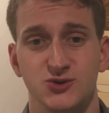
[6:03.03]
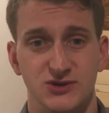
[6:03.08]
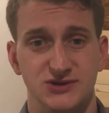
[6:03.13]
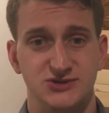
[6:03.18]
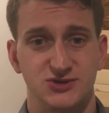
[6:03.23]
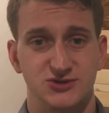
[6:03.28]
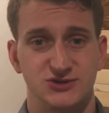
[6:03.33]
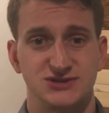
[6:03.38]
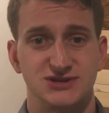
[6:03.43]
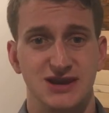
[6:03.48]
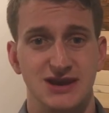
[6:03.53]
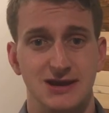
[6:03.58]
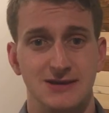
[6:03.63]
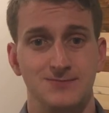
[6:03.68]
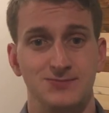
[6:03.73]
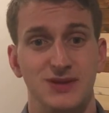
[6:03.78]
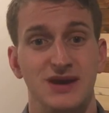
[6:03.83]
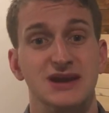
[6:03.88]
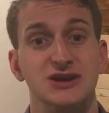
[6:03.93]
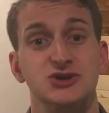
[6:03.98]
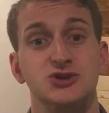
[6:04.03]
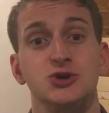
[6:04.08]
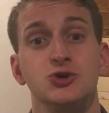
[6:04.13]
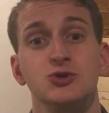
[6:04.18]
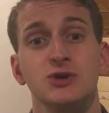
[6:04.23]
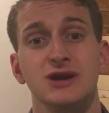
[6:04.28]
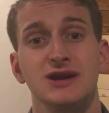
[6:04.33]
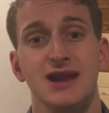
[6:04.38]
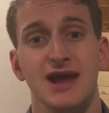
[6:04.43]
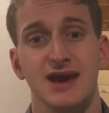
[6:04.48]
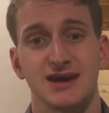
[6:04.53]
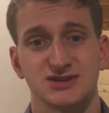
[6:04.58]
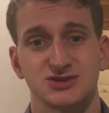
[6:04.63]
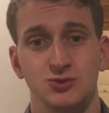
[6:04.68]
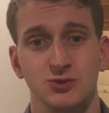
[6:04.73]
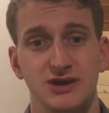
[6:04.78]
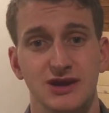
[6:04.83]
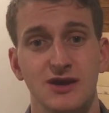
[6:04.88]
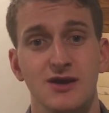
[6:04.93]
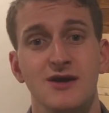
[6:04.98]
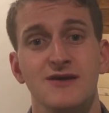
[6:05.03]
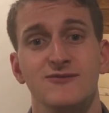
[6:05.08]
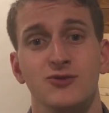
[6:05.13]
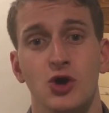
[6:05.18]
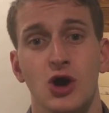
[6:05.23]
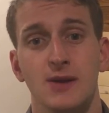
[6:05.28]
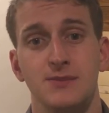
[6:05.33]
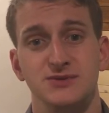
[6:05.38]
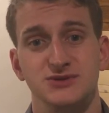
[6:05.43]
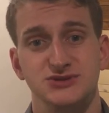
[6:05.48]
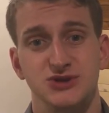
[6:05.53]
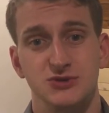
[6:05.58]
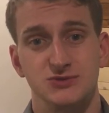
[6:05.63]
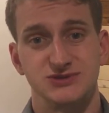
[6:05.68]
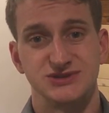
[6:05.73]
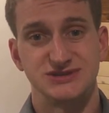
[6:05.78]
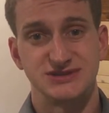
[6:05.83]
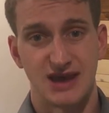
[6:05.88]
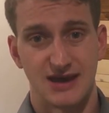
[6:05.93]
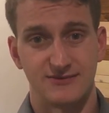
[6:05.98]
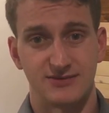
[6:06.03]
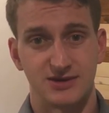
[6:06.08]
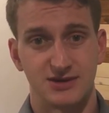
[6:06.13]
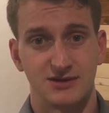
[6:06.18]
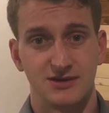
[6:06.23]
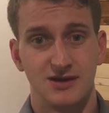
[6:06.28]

Research Say, and tune in next week for episode 7.